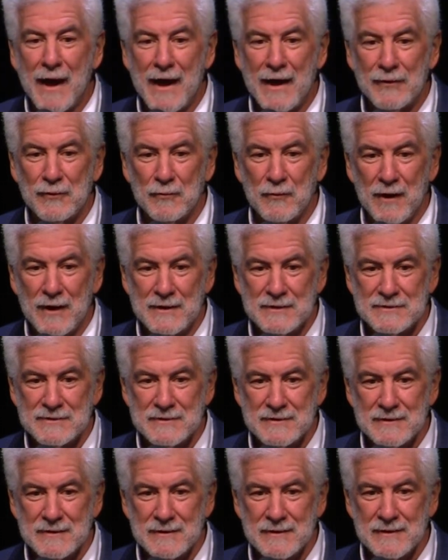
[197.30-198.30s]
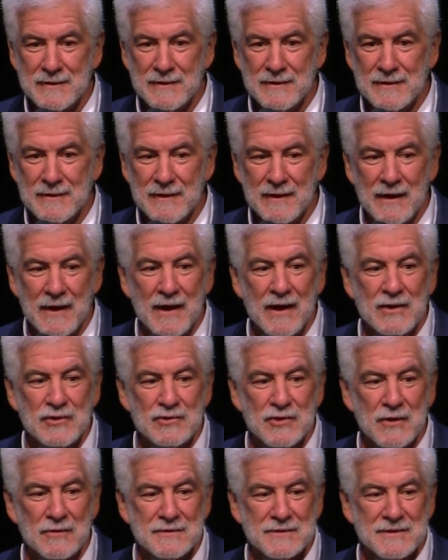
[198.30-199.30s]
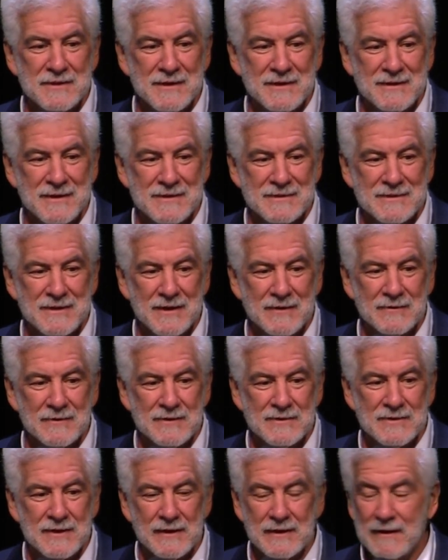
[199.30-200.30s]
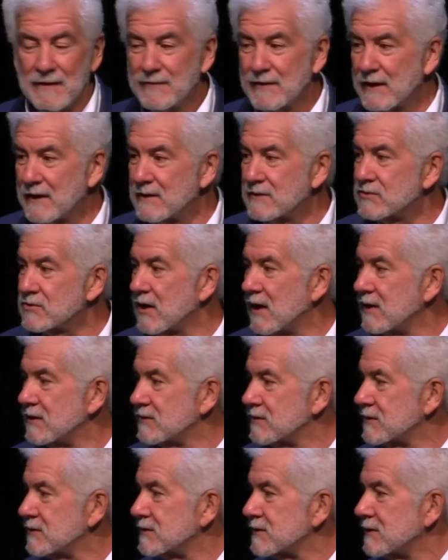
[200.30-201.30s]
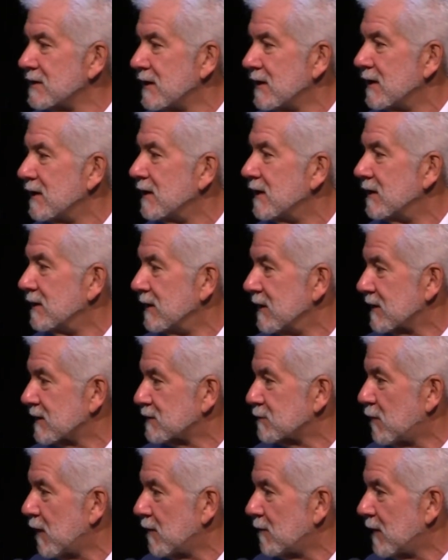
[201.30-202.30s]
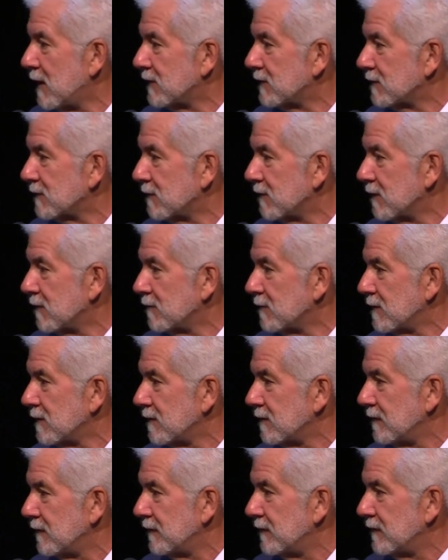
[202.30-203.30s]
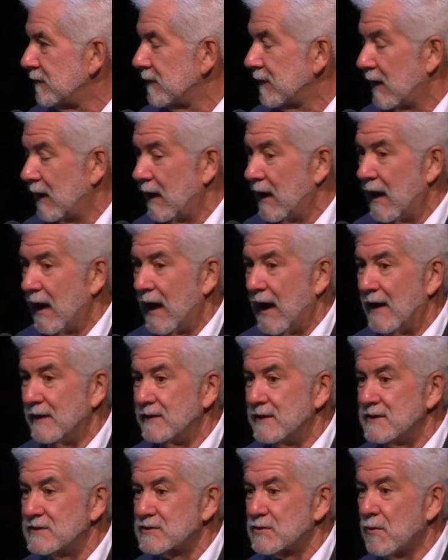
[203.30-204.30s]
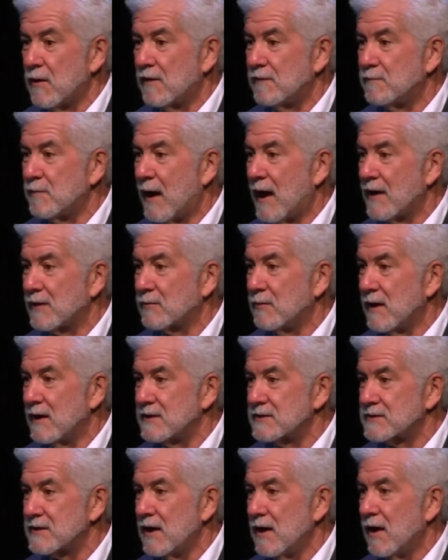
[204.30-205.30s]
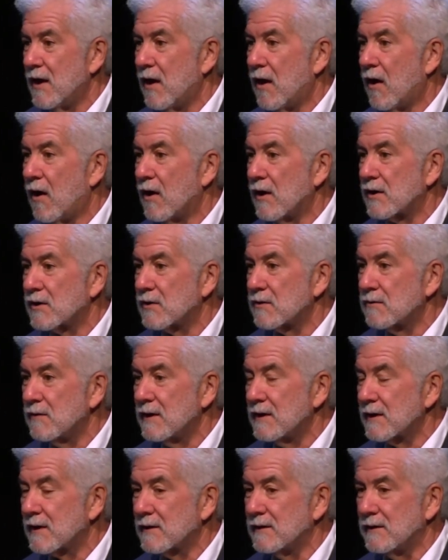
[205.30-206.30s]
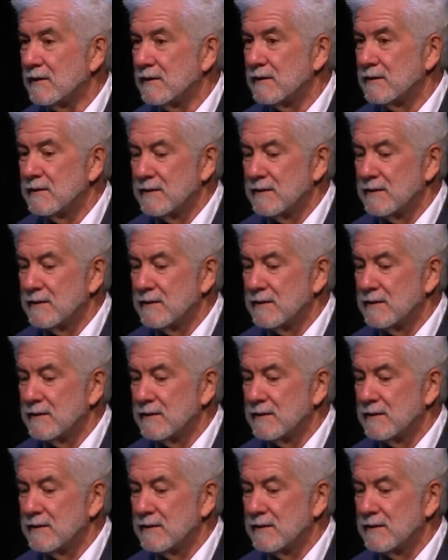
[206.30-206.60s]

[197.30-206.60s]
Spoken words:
pathways showed statistically significant changes in the experimental group. And these 12 pathways are critical